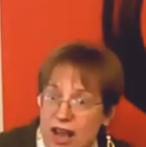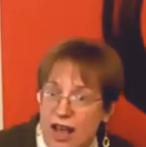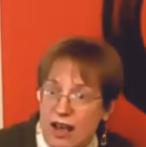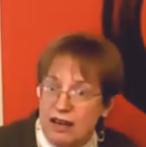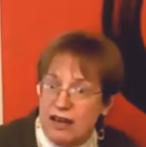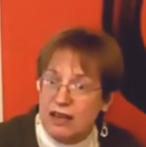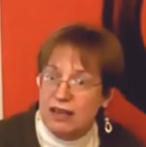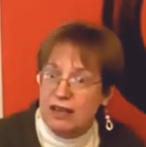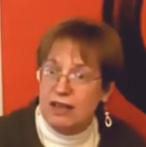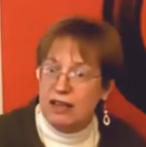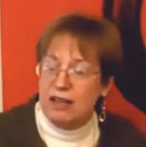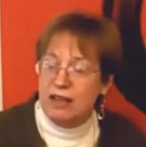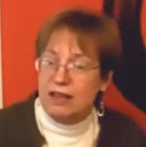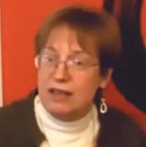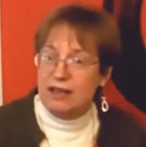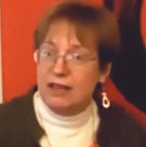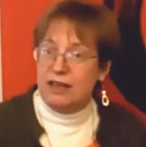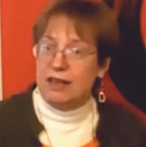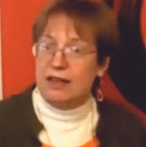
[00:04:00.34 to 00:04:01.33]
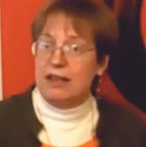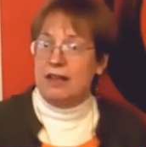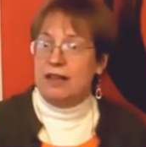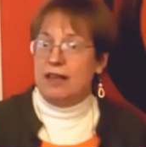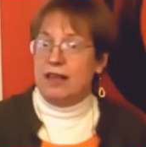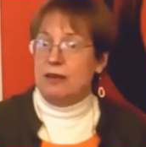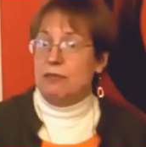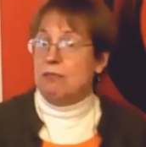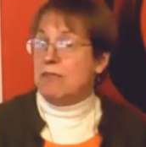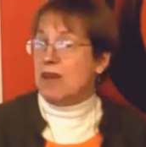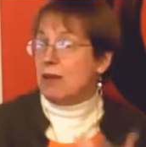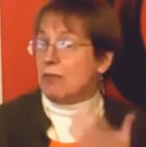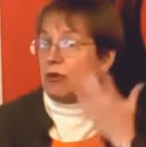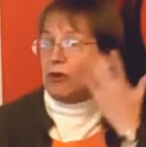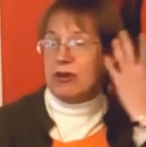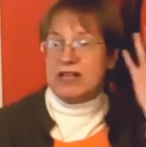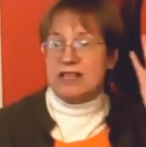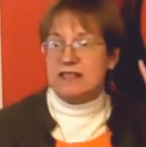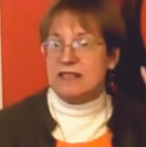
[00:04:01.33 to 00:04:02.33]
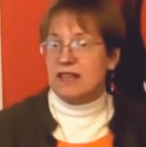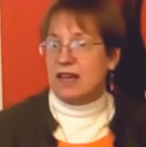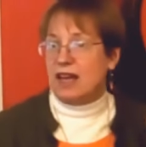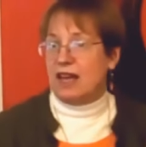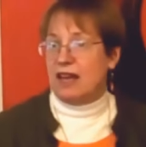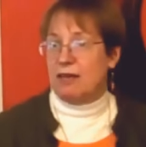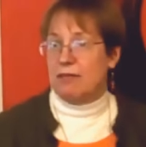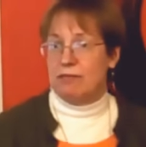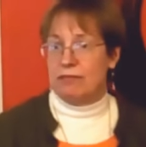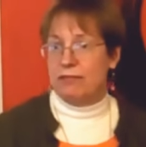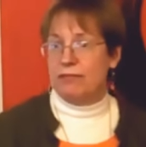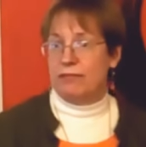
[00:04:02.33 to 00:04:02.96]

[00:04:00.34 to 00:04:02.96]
at. Memories came